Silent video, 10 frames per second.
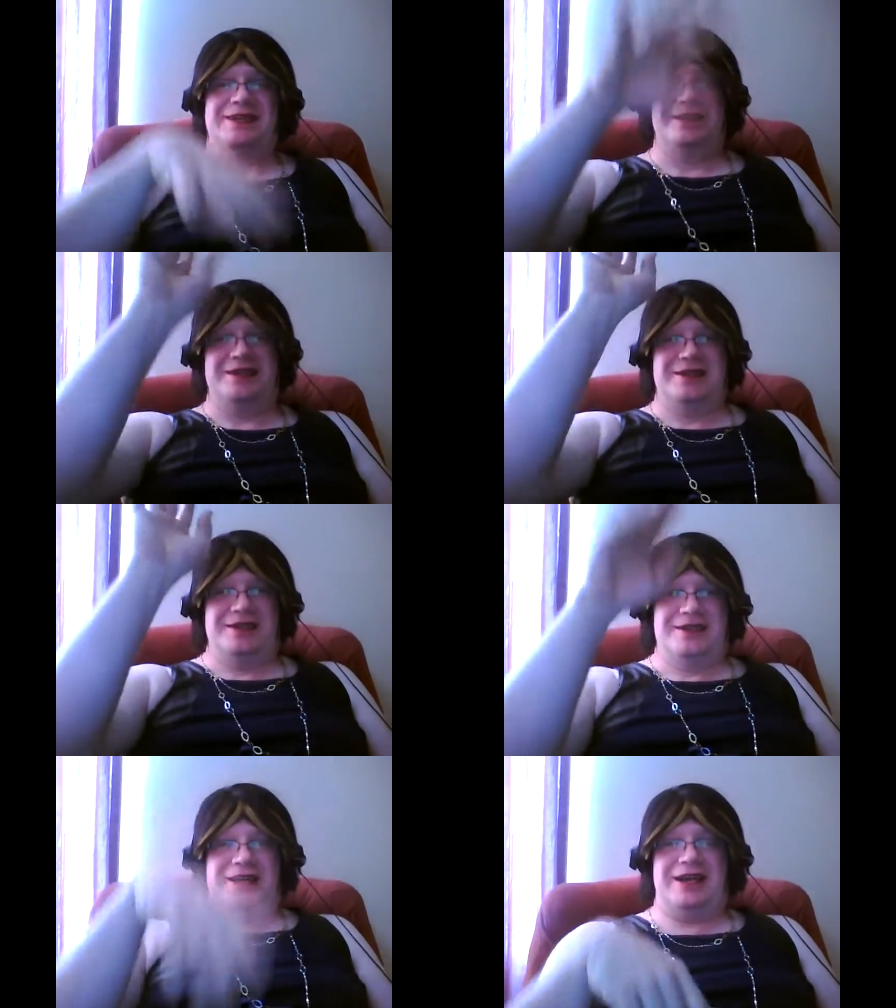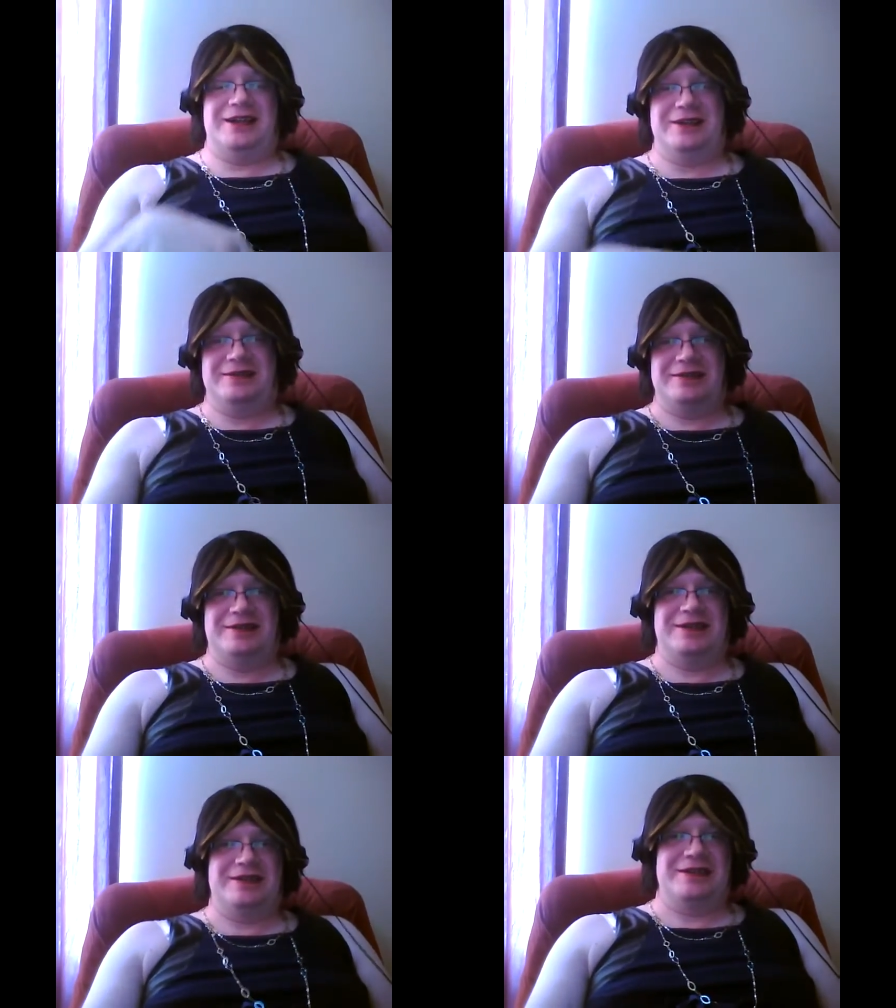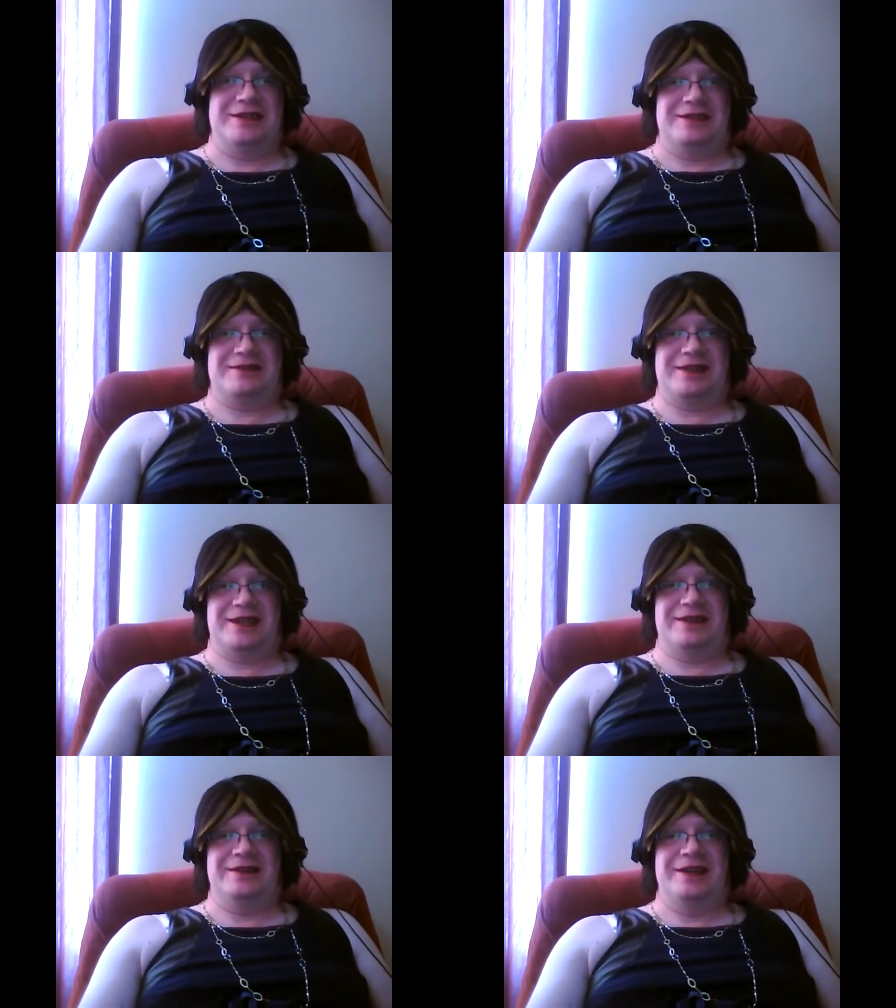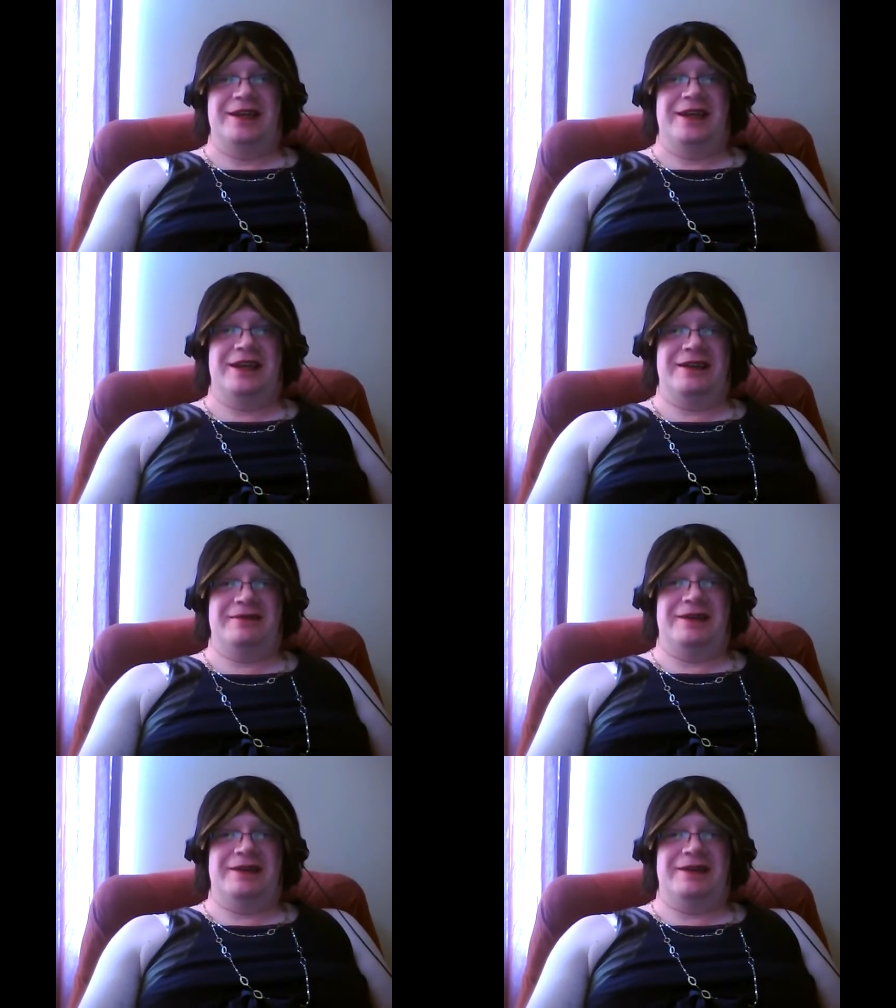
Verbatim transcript: I don't know. It's what they do. Anyway,